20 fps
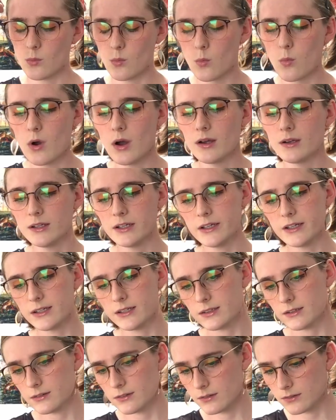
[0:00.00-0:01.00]

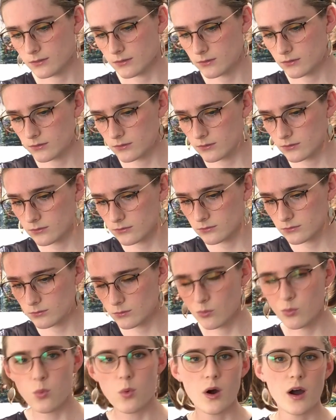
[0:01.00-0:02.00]
Why
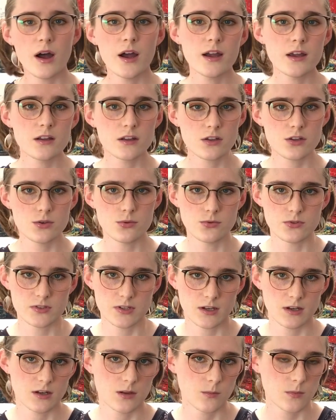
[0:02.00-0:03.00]
are you
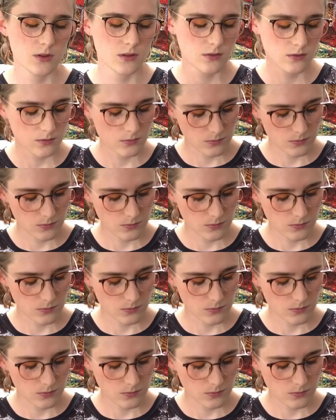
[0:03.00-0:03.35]
sending me...